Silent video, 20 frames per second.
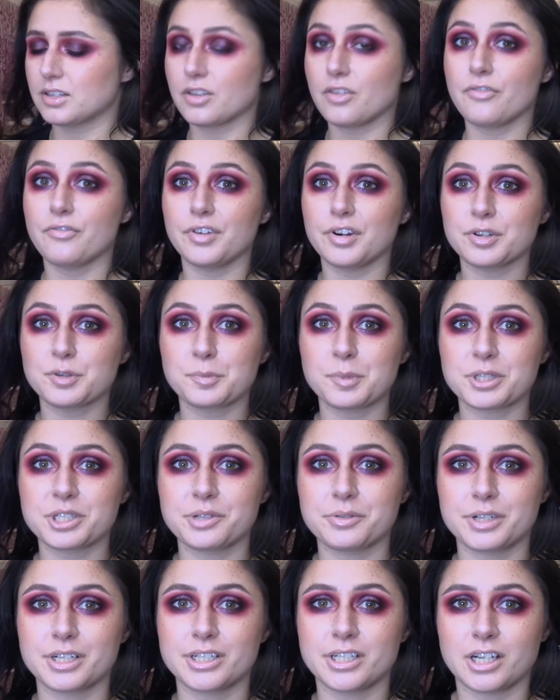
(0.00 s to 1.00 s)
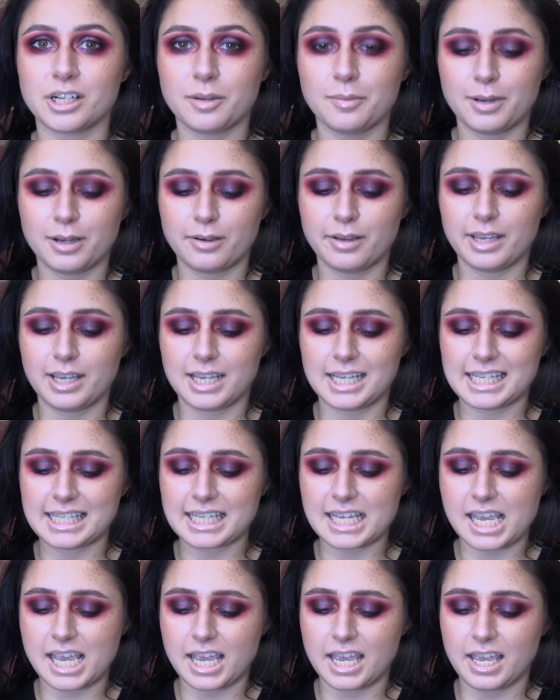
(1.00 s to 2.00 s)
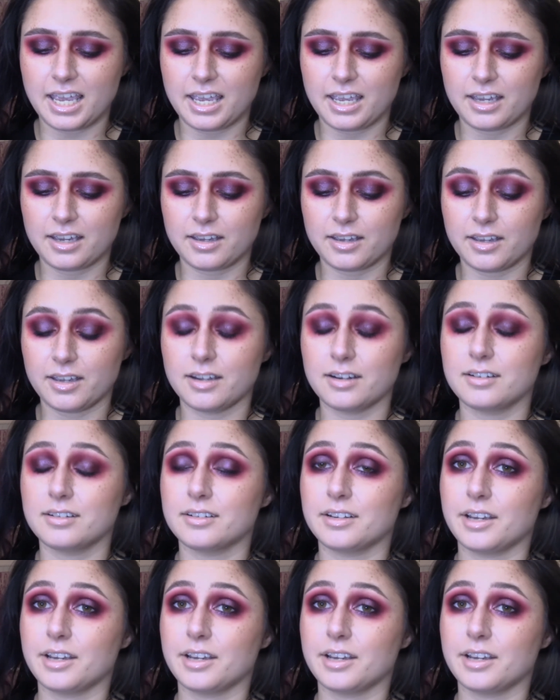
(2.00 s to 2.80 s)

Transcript: the first brush I want to talk about is and